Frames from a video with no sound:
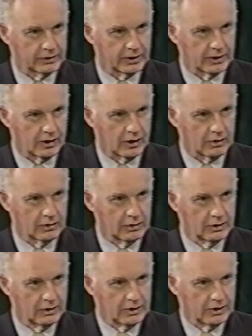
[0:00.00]
they are,
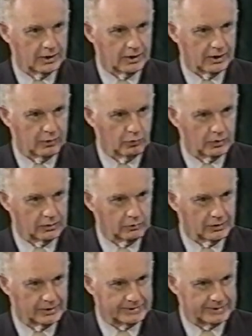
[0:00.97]
we'll attack them.
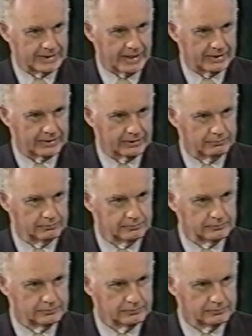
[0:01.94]
We need to point out again